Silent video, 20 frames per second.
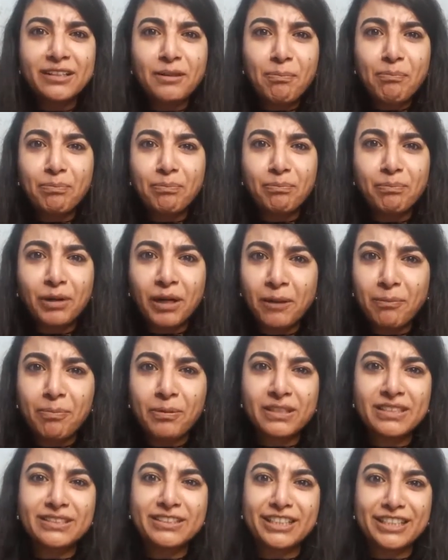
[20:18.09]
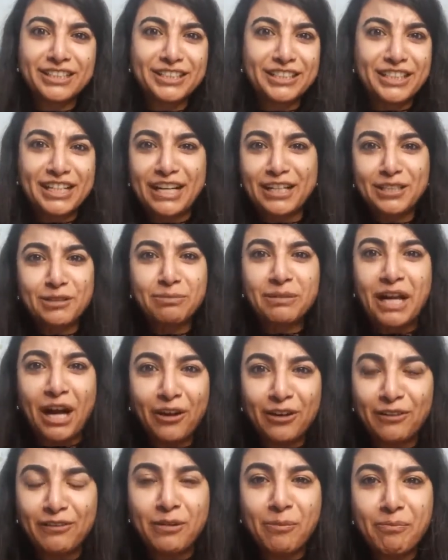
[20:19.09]
The purpose just kicks me
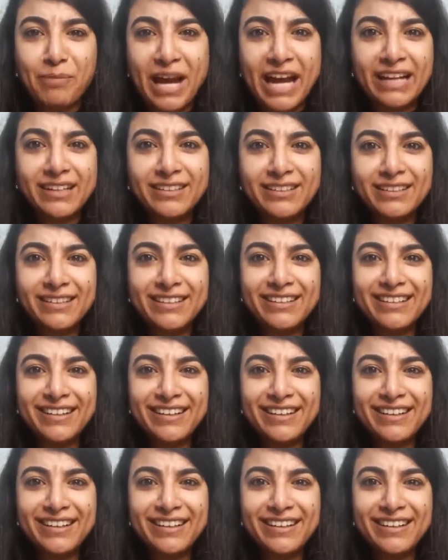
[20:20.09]
out of the bed,